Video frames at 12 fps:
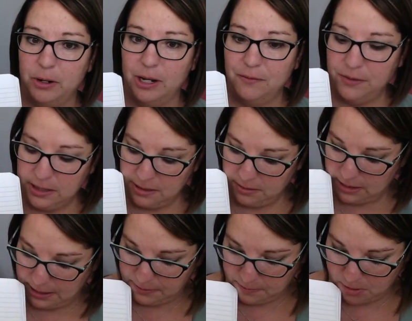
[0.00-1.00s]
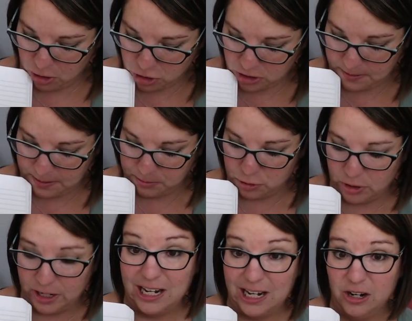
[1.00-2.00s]
giving like the margin of the paper is
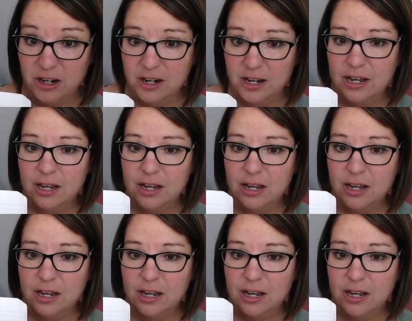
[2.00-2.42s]
right here,